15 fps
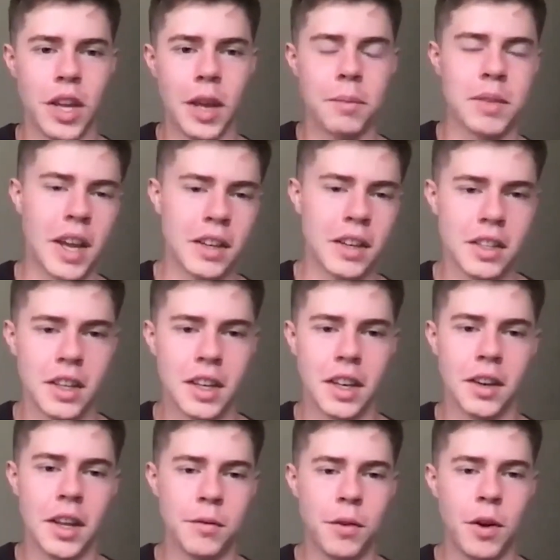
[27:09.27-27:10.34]
Keep testing
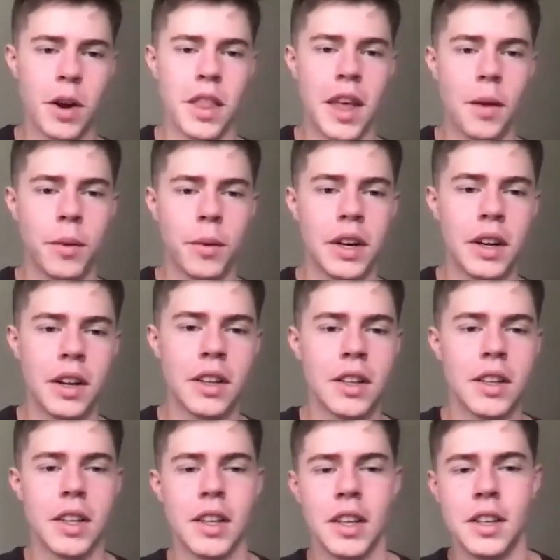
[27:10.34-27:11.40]
and find that winner
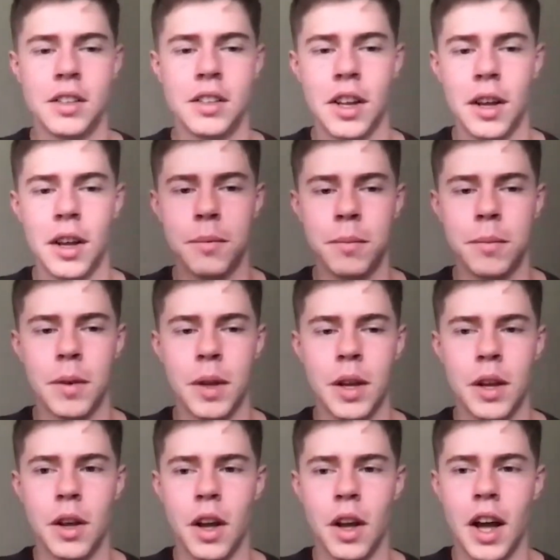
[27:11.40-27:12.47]
is um
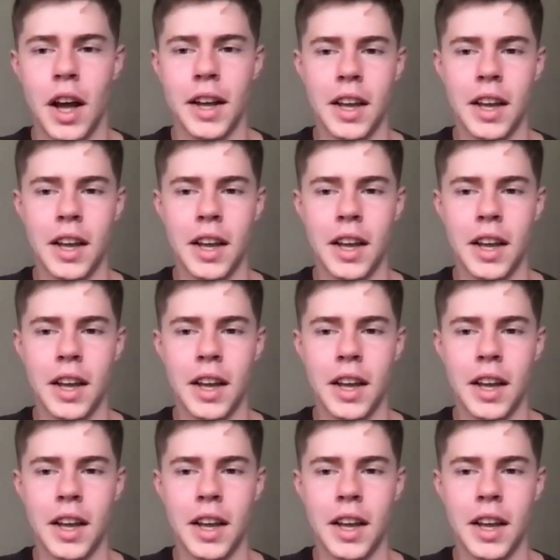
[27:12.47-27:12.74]
yeah i